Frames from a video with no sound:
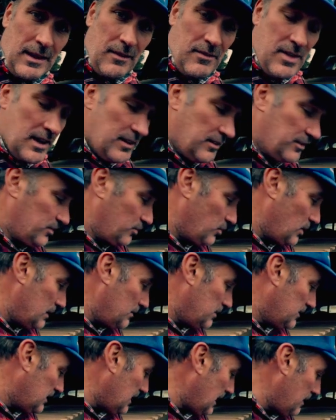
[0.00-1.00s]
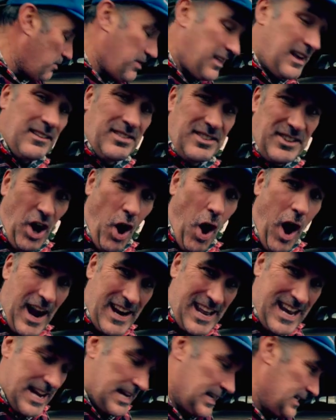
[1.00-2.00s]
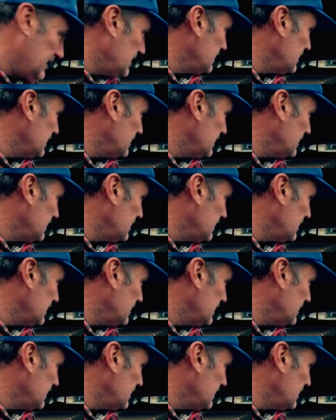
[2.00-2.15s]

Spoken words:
give that a sweep, keep things tidy.